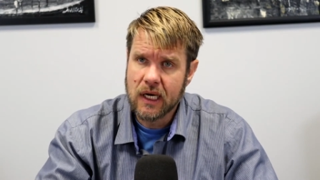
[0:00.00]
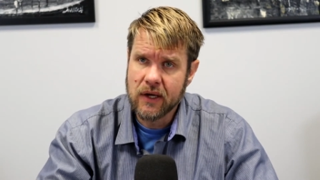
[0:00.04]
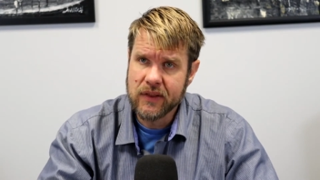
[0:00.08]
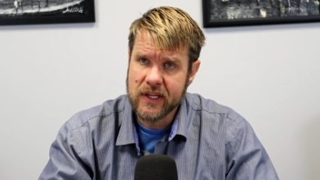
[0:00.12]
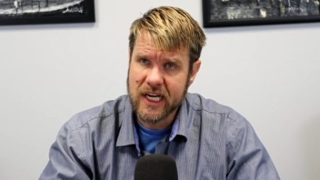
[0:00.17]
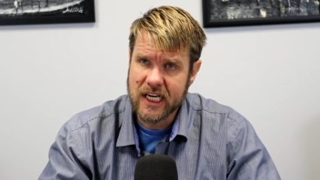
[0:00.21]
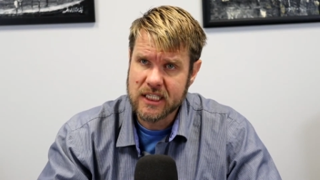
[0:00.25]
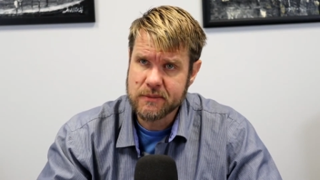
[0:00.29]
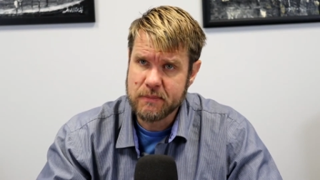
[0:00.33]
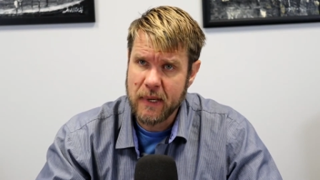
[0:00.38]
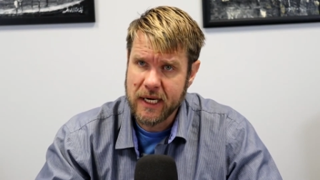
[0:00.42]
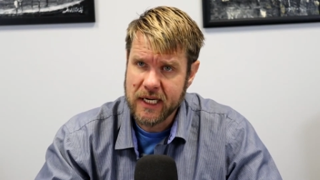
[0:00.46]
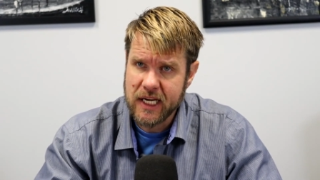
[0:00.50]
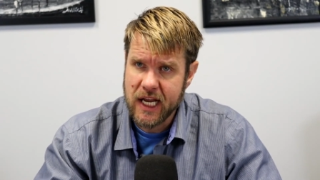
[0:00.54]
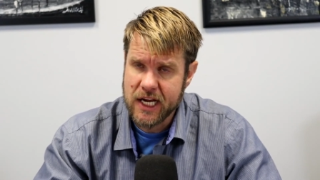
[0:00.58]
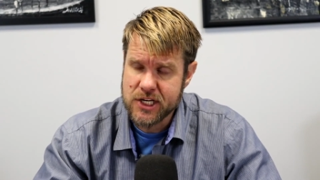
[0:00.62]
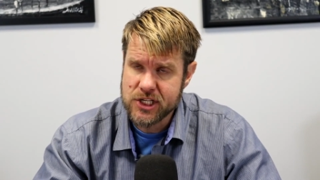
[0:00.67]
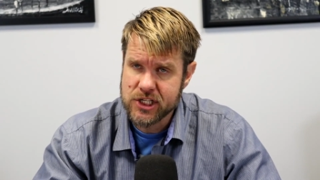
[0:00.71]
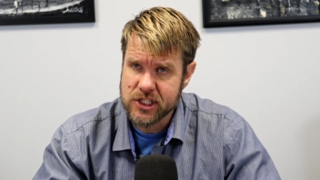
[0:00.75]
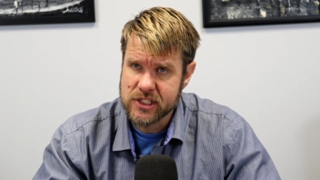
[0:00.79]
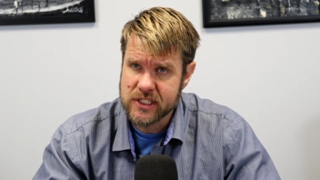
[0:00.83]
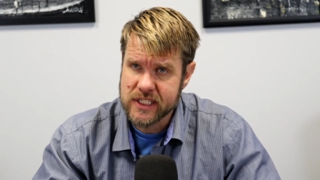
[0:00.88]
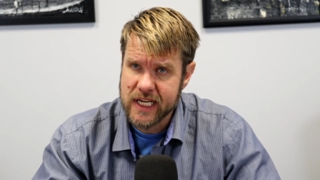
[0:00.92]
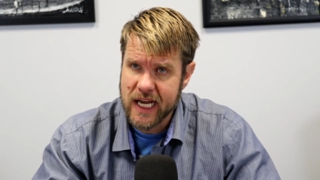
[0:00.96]
the
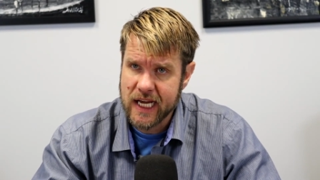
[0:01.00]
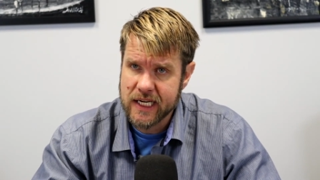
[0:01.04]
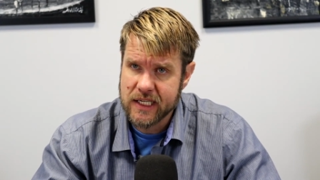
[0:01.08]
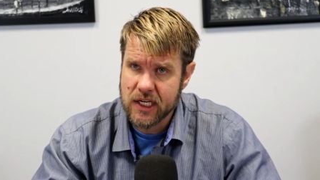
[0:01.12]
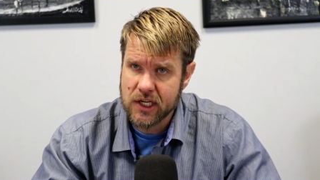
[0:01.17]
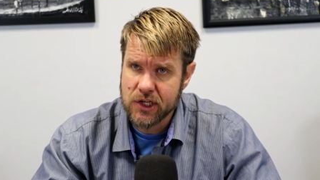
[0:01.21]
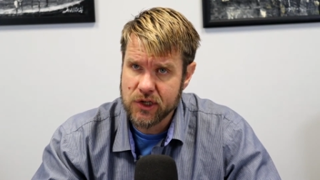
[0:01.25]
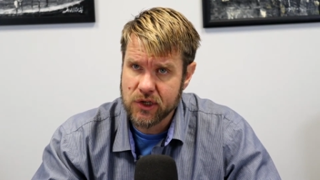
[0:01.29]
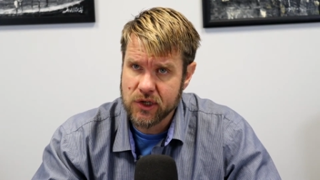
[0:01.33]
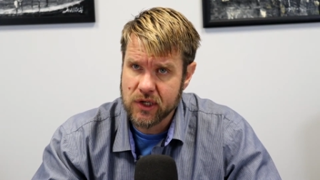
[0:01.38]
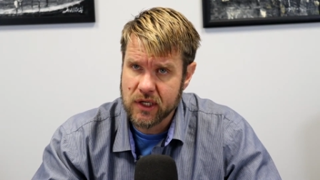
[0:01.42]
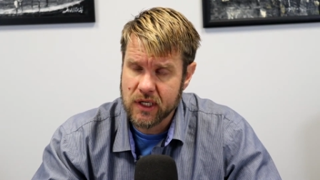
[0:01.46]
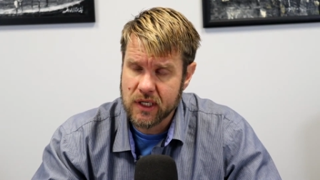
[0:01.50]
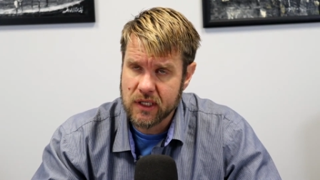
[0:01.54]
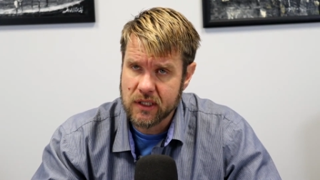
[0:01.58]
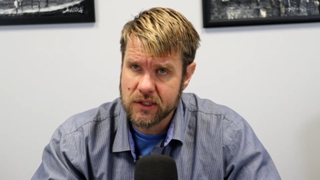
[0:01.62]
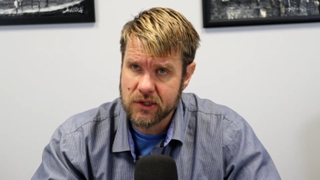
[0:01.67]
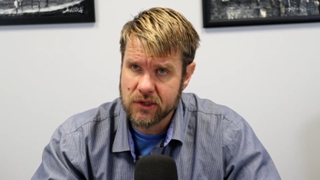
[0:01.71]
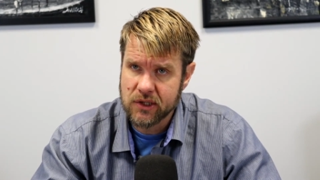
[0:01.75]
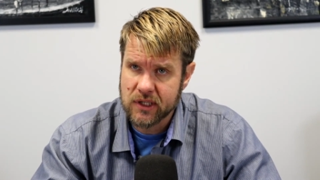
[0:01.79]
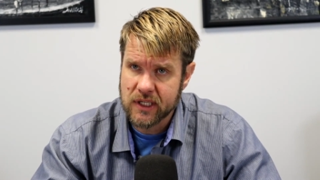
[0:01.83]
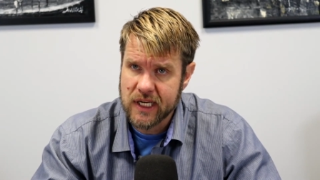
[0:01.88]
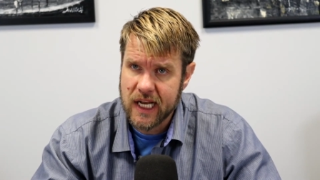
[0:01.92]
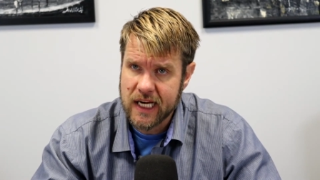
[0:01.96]
expectation that you're going
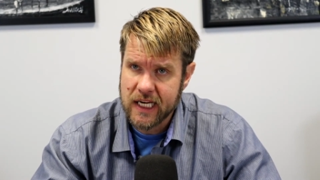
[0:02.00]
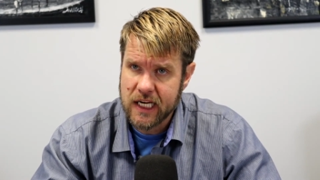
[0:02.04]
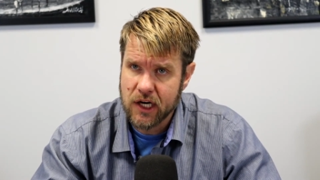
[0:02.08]
to take